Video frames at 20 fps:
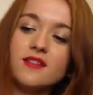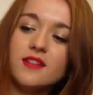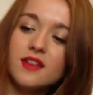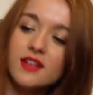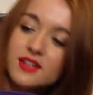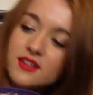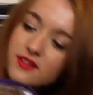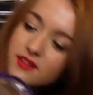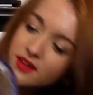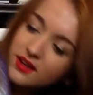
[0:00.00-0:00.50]

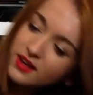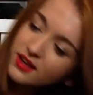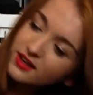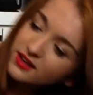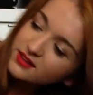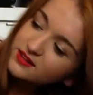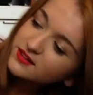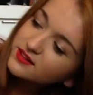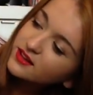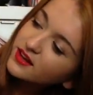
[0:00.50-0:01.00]
this
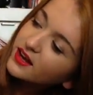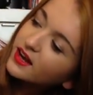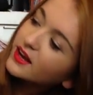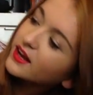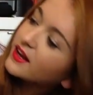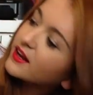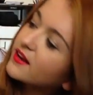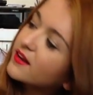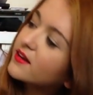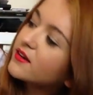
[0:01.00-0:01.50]
is
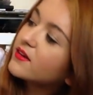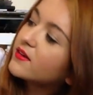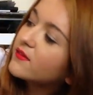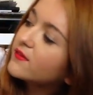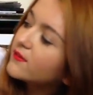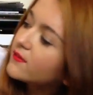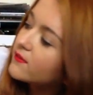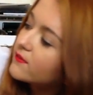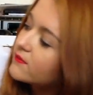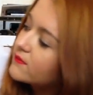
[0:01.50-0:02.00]
a
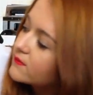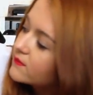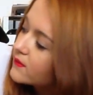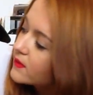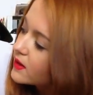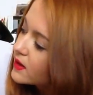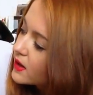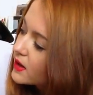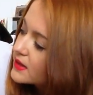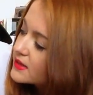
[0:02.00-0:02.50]

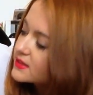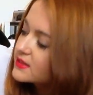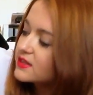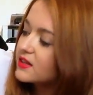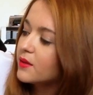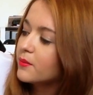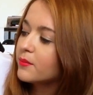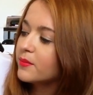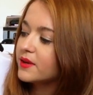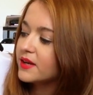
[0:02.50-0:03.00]

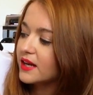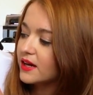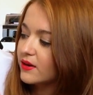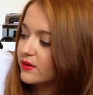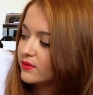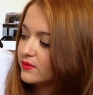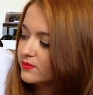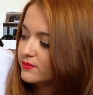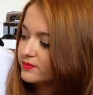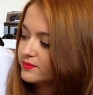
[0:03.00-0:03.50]
Slumber
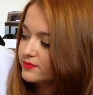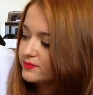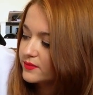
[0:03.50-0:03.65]
Down